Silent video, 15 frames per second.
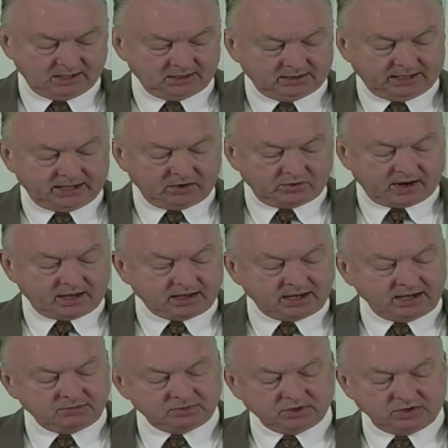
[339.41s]
Later I
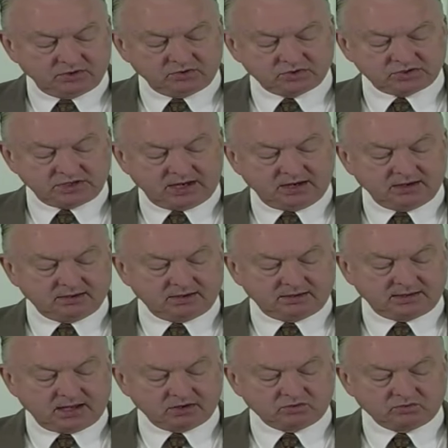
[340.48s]
came to understand that
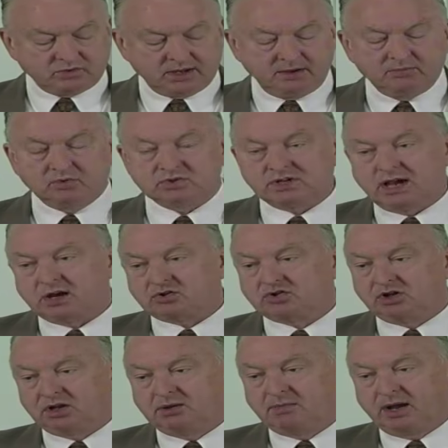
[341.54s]
that dream was
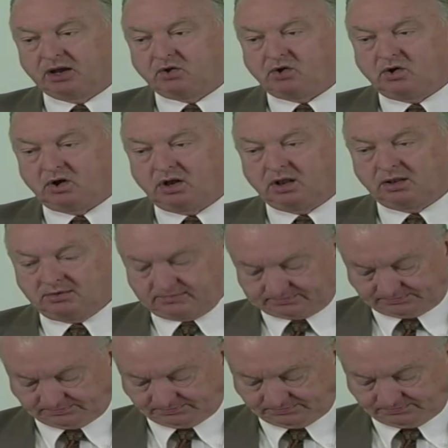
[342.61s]
actually my call.
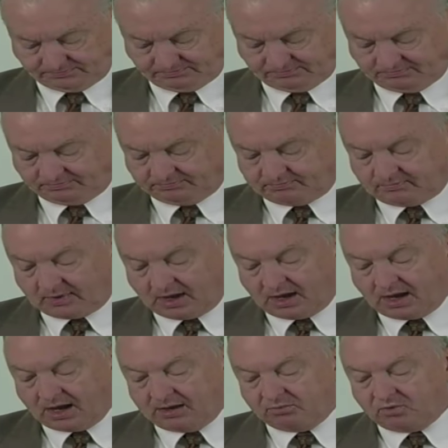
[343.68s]

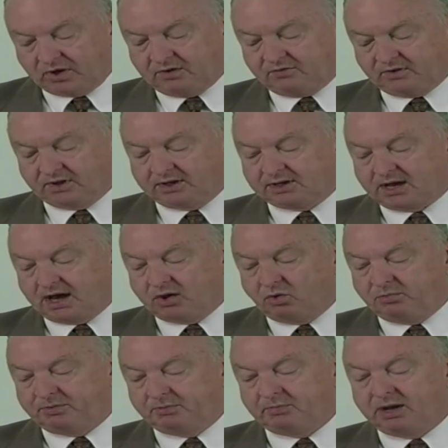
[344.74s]
I'm grateful that God
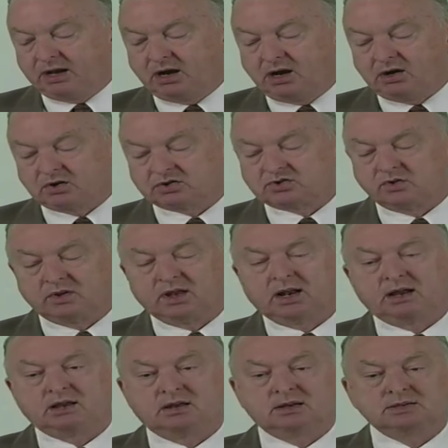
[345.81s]
opened my heart so that
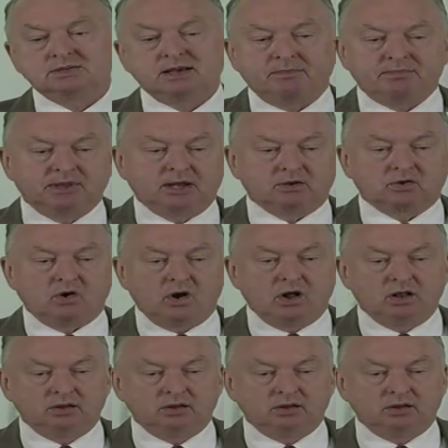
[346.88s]
I could accept that call.